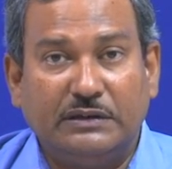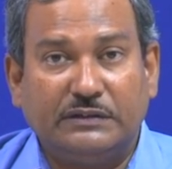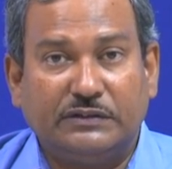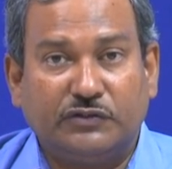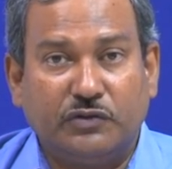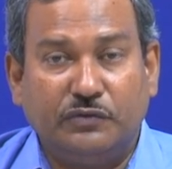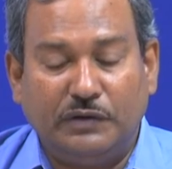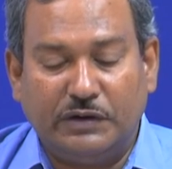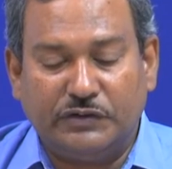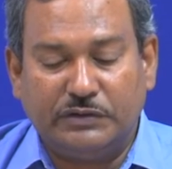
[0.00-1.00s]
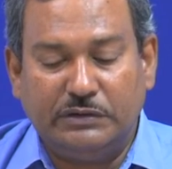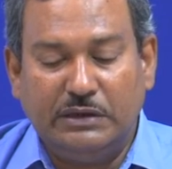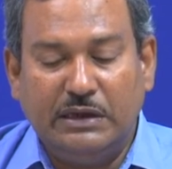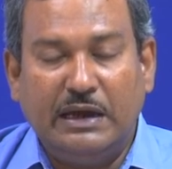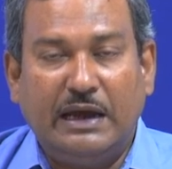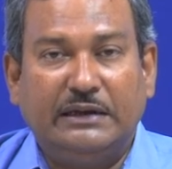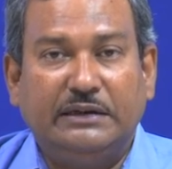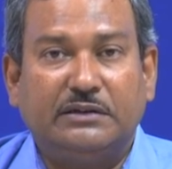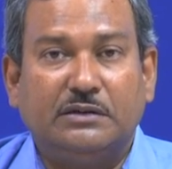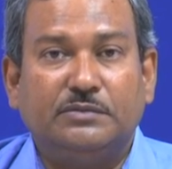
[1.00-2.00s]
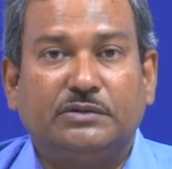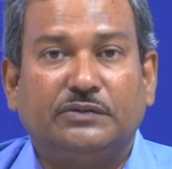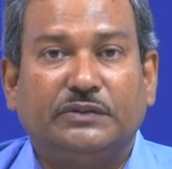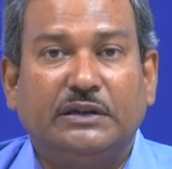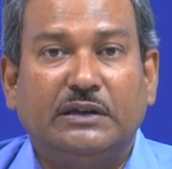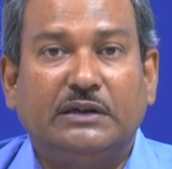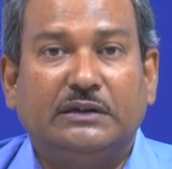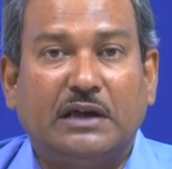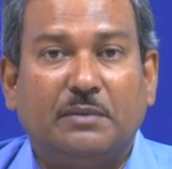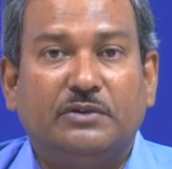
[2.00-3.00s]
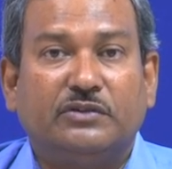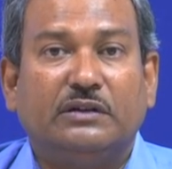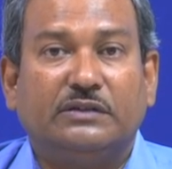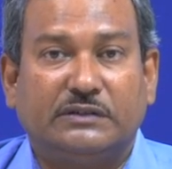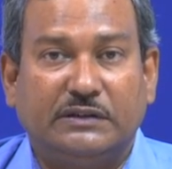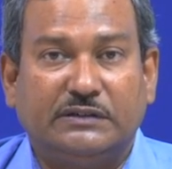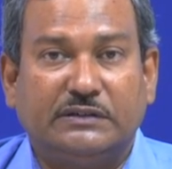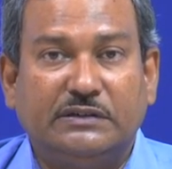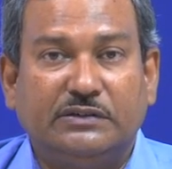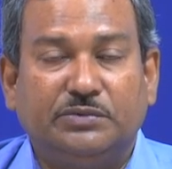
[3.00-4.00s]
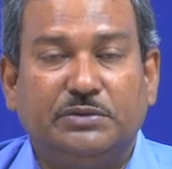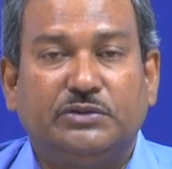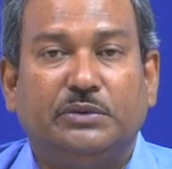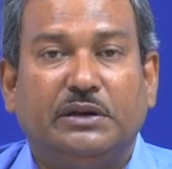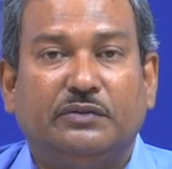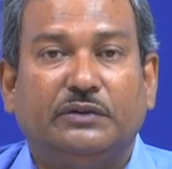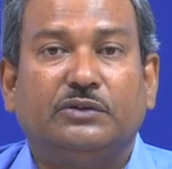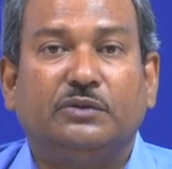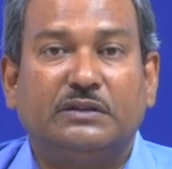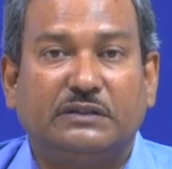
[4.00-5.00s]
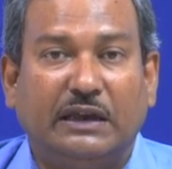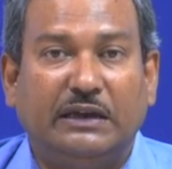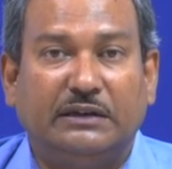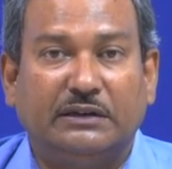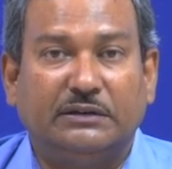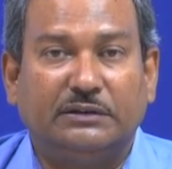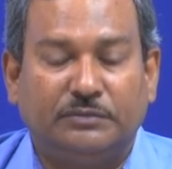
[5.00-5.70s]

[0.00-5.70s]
stream function and in terms of the dimensionless distance, which we refer to as eta.